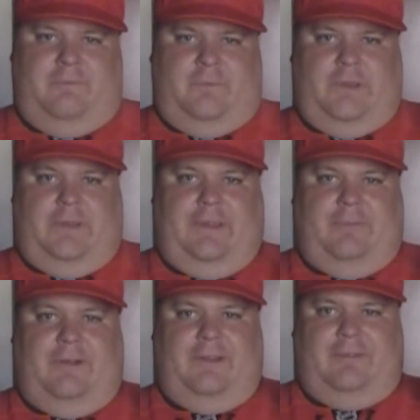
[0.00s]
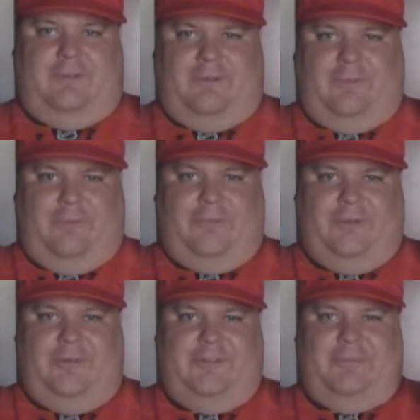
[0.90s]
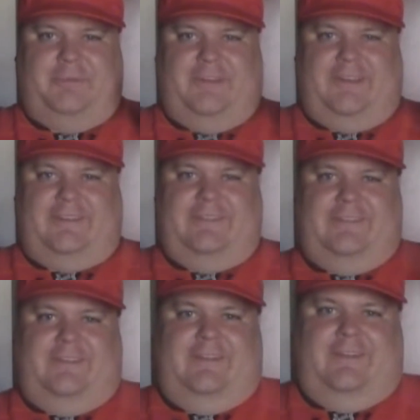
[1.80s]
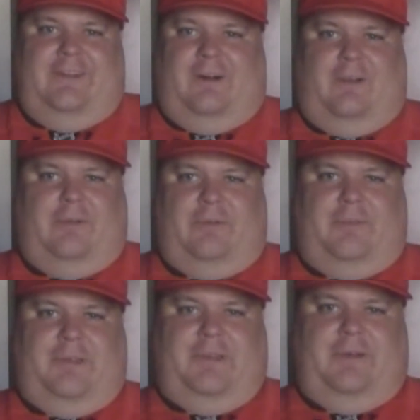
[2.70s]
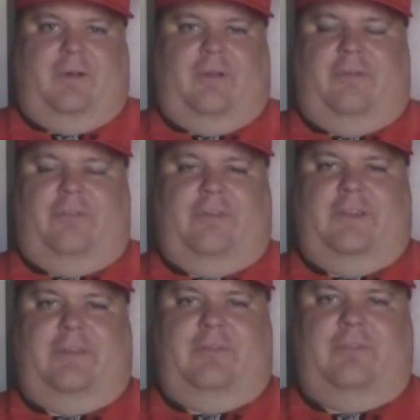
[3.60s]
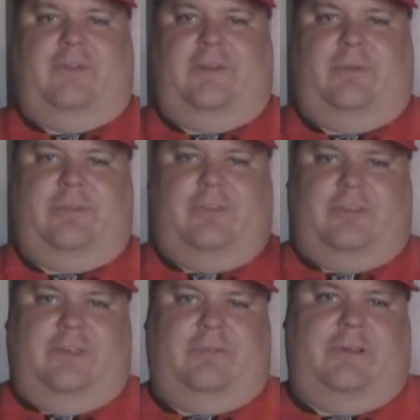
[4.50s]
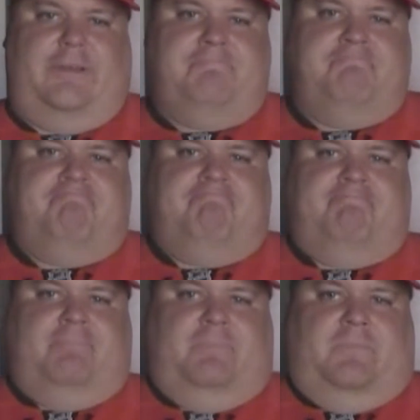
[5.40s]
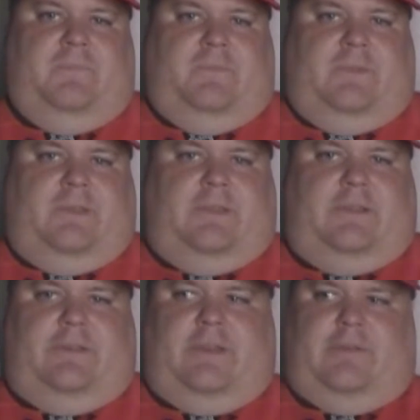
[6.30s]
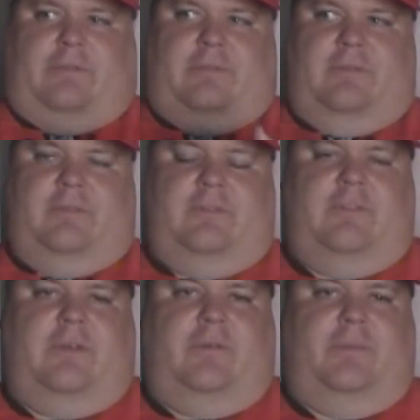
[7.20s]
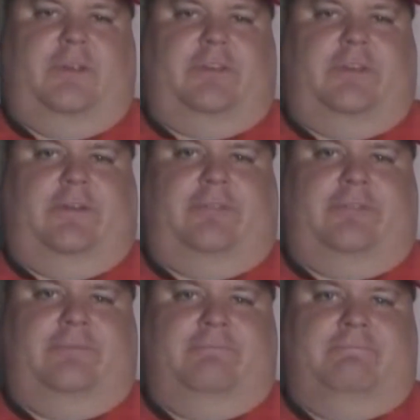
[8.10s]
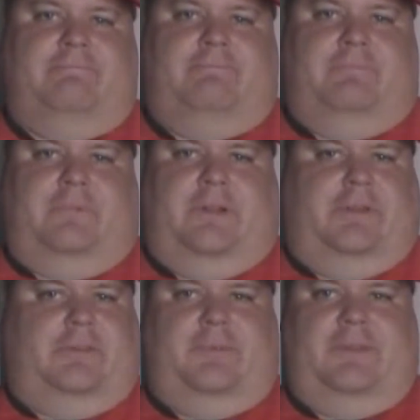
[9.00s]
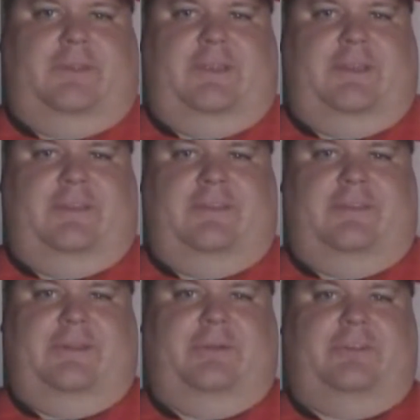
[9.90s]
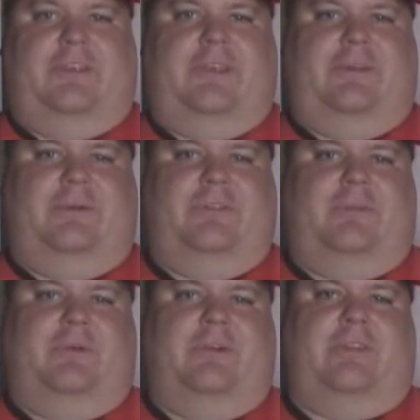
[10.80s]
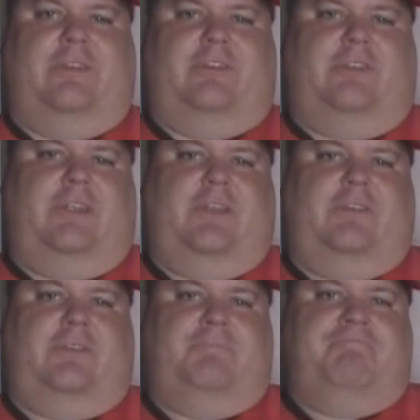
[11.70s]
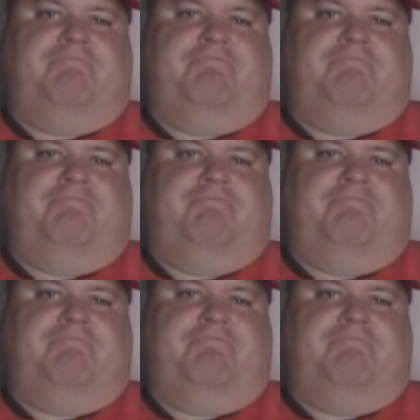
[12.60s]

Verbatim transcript: We want our old jerseys back. All, are, I mean, they all fit in file with the sea of red, and I have several myself. But ultimately, you know, the old saying goes, the more things change,